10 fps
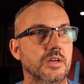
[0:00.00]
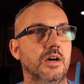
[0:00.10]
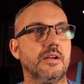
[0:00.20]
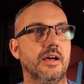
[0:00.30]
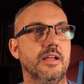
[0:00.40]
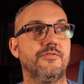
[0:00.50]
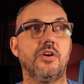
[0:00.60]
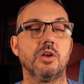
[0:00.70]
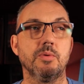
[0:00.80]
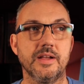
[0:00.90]
Okay,
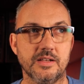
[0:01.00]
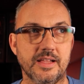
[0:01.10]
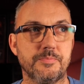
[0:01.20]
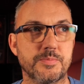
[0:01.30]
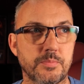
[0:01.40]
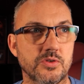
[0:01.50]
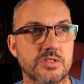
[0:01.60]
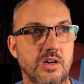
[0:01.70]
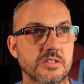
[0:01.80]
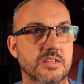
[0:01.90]
following their poor
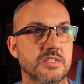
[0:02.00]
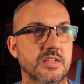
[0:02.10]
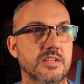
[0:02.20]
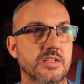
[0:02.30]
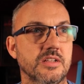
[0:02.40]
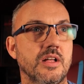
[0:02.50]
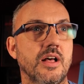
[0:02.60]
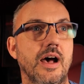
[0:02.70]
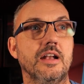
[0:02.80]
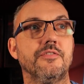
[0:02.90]
start to the season
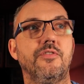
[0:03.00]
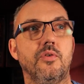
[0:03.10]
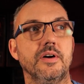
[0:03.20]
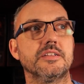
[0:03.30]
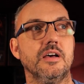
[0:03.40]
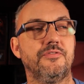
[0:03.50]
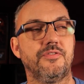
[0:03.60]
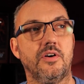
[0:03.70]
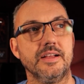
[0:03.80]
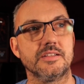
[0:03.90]
and avoid a
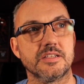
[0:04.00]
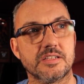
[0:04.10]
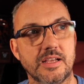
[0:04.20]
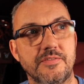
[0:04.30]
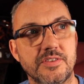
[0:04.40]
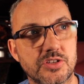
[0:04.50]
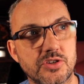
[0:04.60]
fight to save his